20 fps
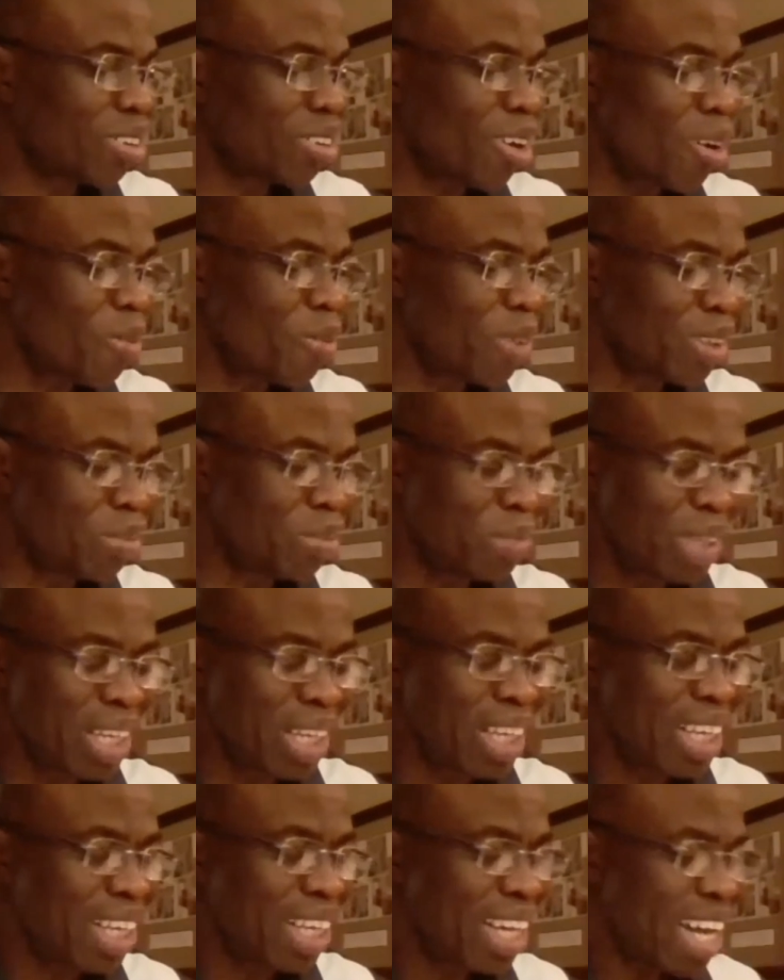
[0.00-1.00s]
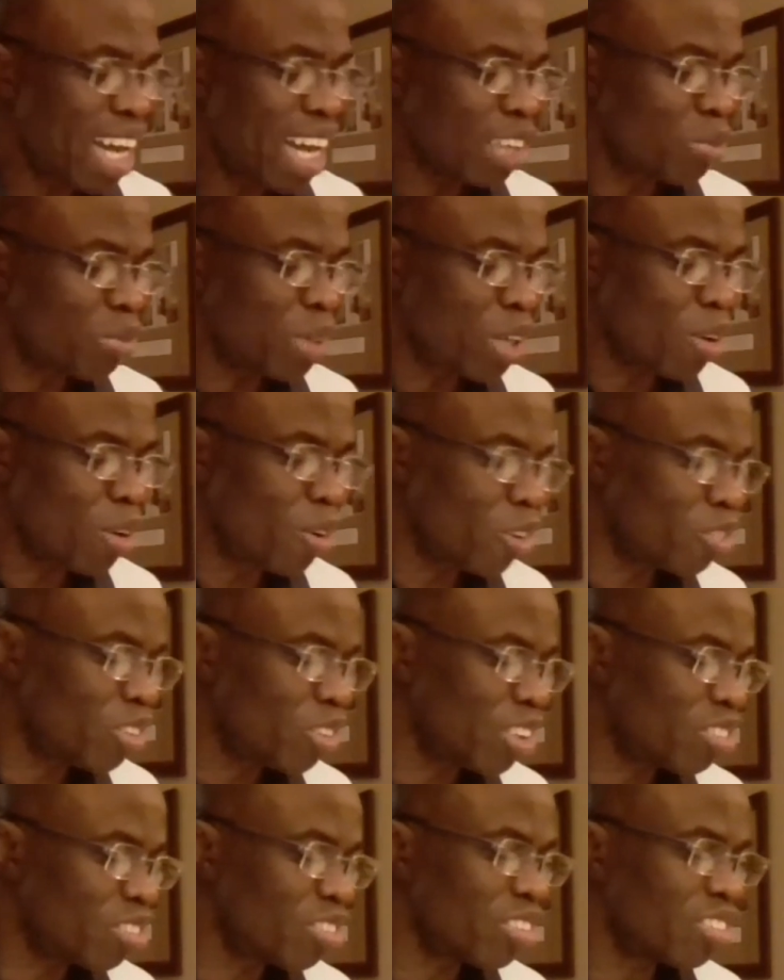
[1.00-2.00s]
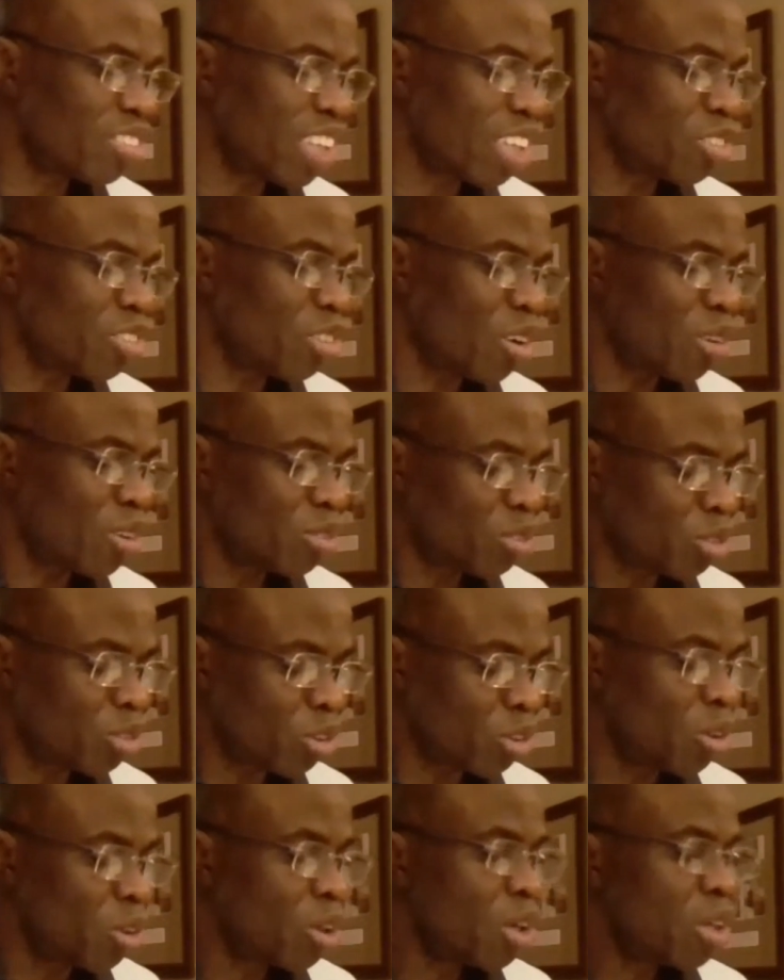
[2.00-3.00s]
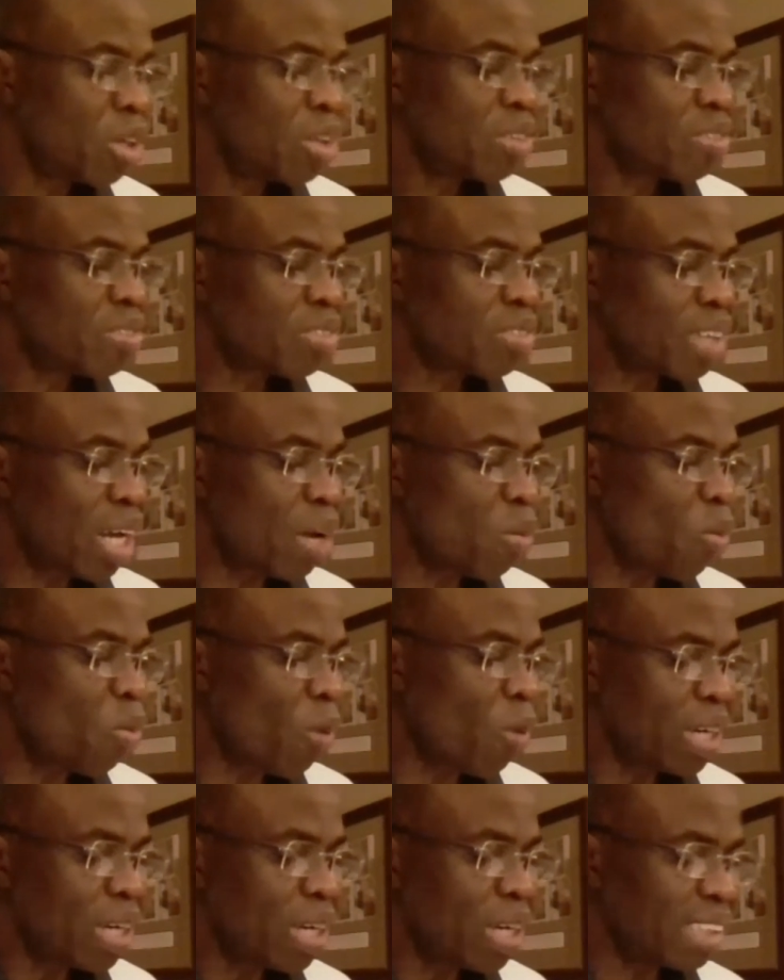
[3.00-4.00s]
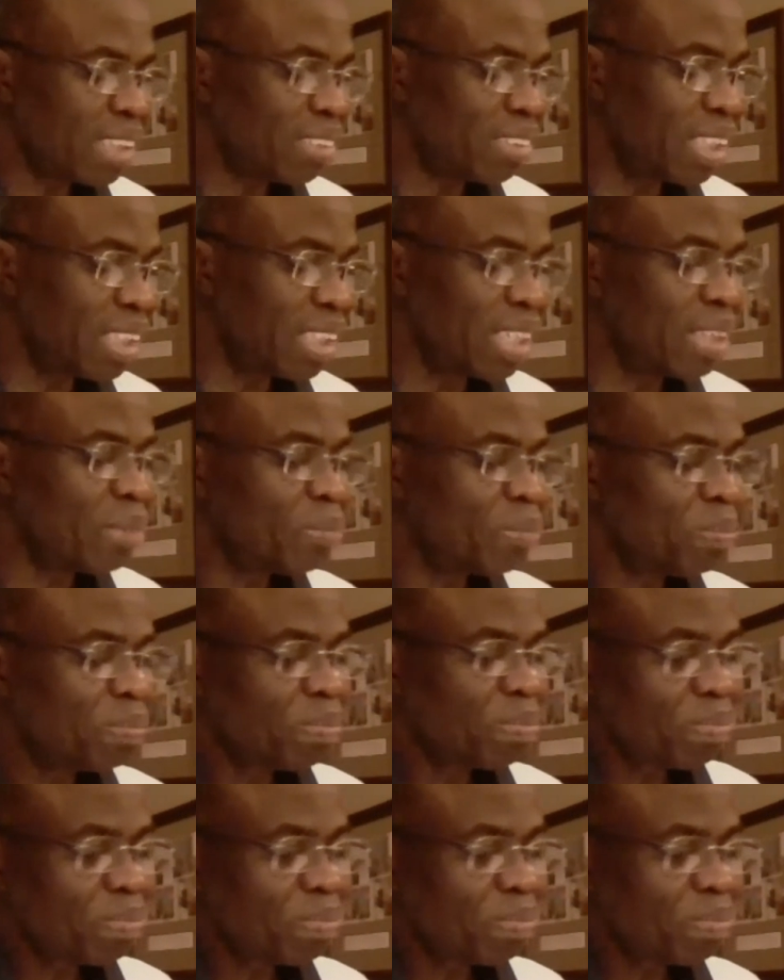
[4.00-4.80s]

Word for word: Turn with me as we close this section to Psalm one nineteen,